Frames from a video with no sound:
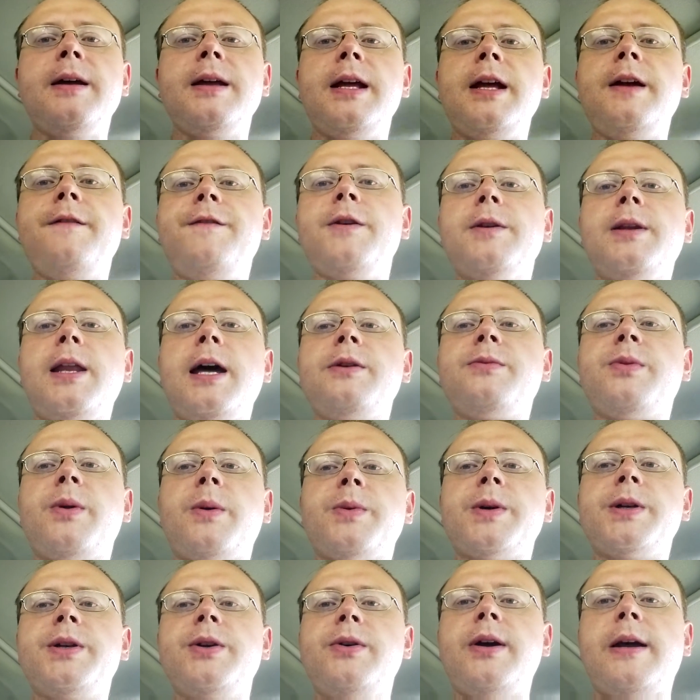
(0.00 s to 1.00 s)
If you like
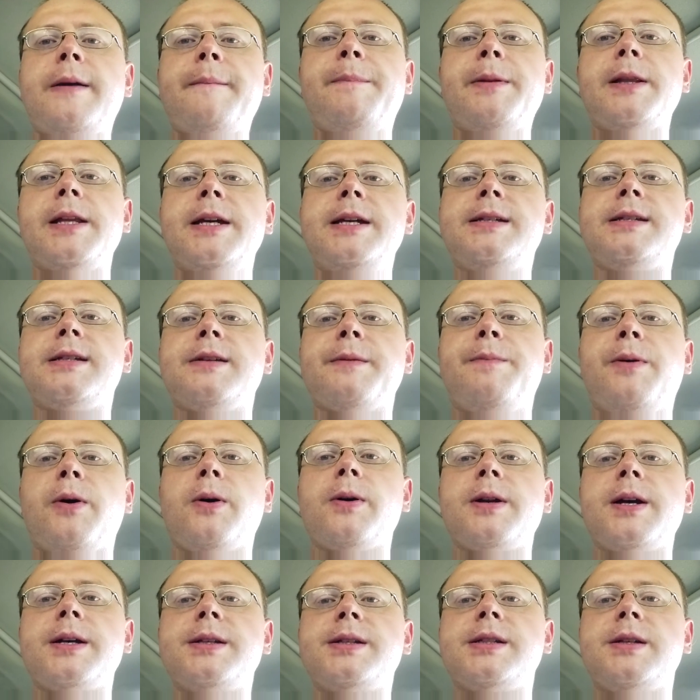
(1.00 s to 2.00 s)
what we're doing, please
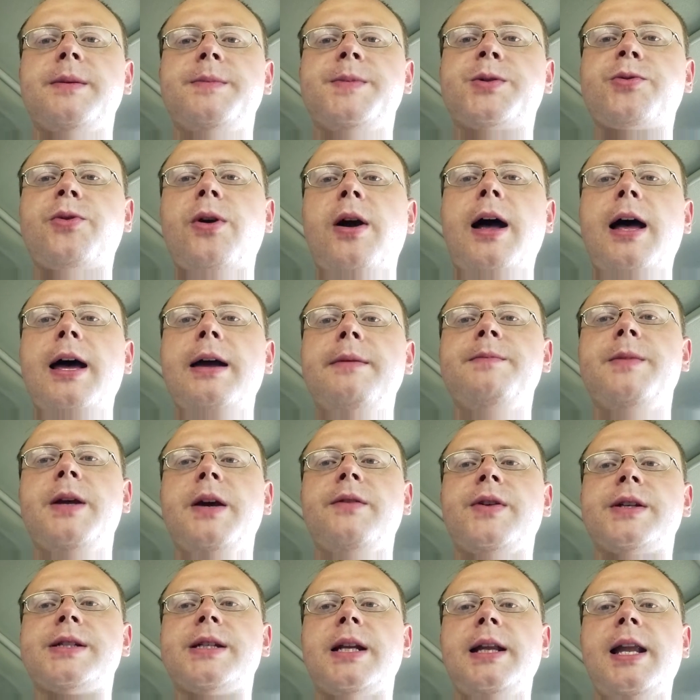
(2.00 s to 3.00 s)
support us, subscribe,
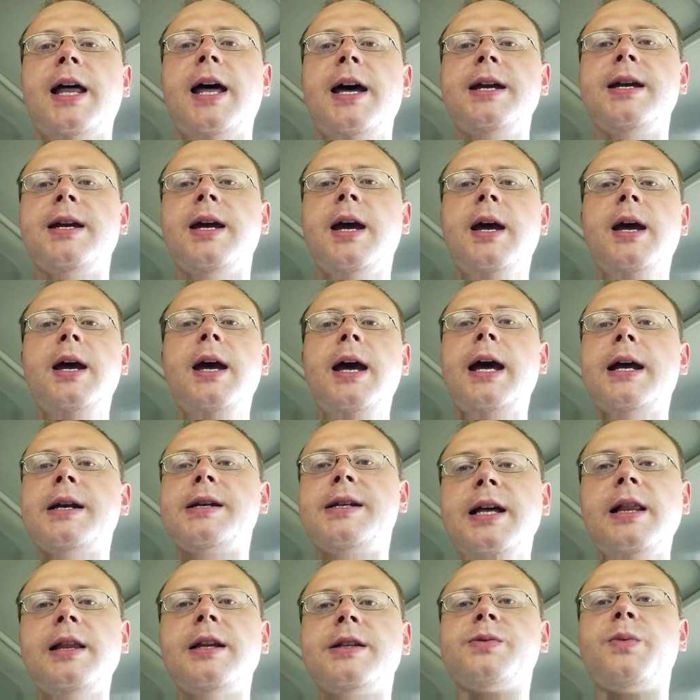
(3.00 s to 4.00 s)
give us a like, and
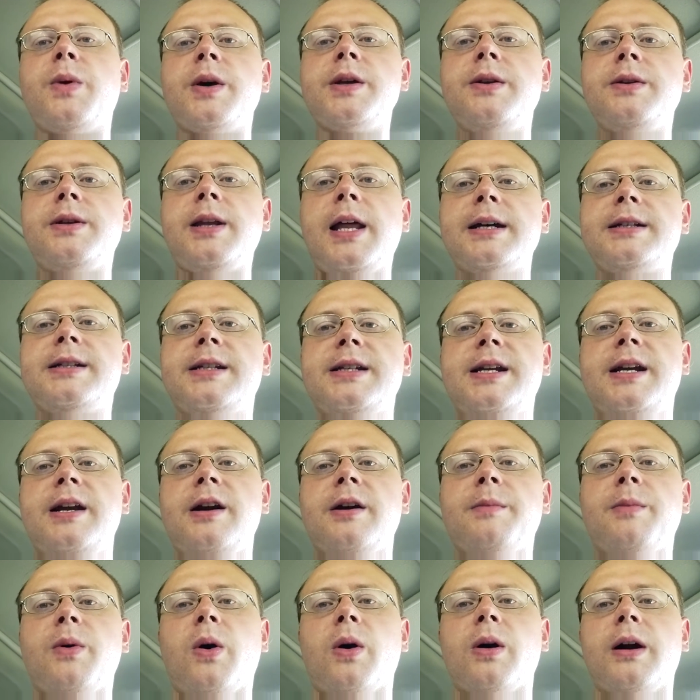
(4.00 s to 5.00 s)
tell us what you'd like to
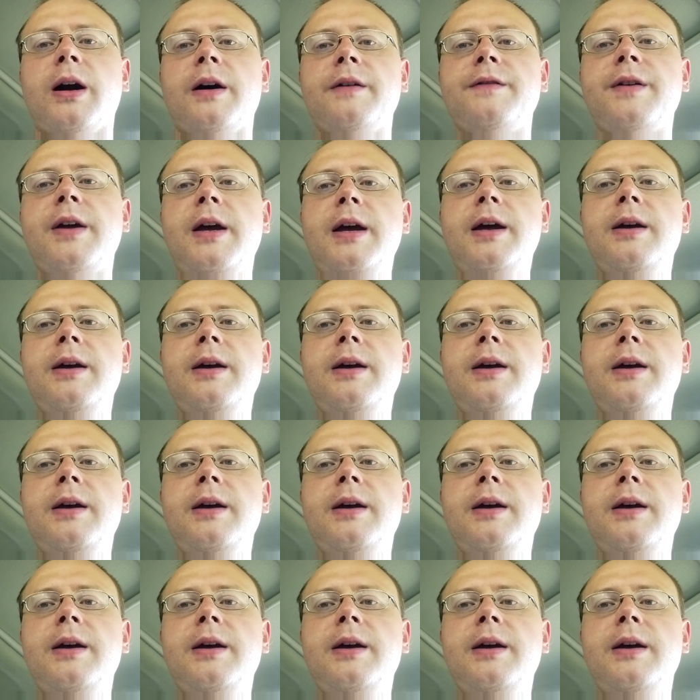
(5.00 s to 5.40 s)
hear more of.